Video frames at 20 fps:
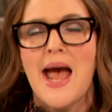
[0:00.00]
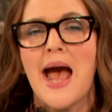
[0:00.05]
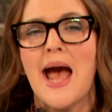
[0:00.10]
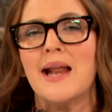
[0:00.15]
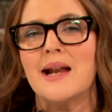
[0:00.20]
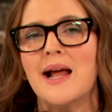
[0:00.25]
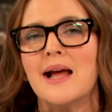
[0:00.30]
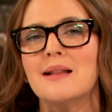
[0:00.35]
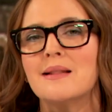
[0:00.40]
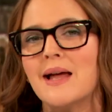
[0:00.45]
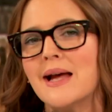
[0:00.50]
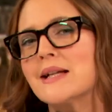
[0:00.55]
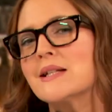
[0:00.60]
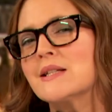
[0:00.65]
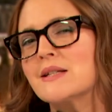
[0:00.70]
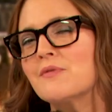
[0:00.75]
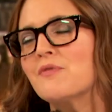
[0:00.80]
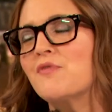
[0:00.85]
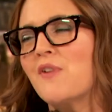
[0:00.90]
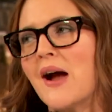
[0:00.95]
And I
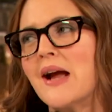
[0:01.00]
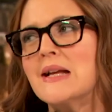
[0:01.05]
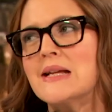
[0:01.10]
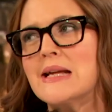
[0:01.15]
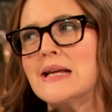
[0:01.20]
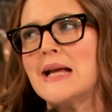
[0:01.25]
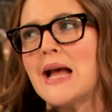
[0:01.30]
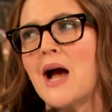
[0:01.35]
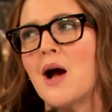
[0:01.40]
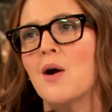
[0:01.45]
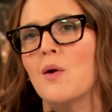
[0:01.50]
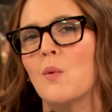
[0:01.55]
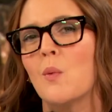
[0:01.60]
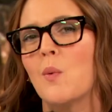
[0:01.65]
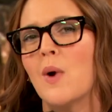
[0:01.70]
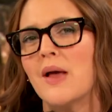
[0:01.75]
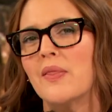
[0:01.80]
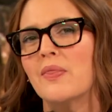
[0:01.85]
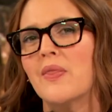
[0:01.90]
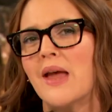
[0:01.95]
liked finding out
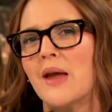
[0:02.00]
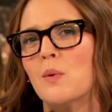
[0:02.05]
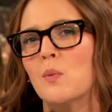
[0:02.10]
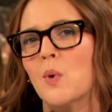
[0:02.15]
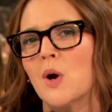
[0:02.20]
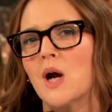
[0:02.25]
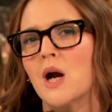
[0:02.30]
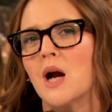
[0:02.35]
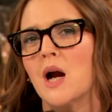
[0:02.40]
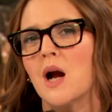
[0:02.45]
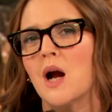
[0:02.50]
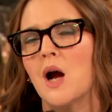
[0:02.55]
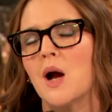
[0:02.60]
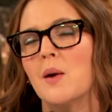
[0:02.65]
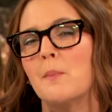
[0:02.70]
what they were.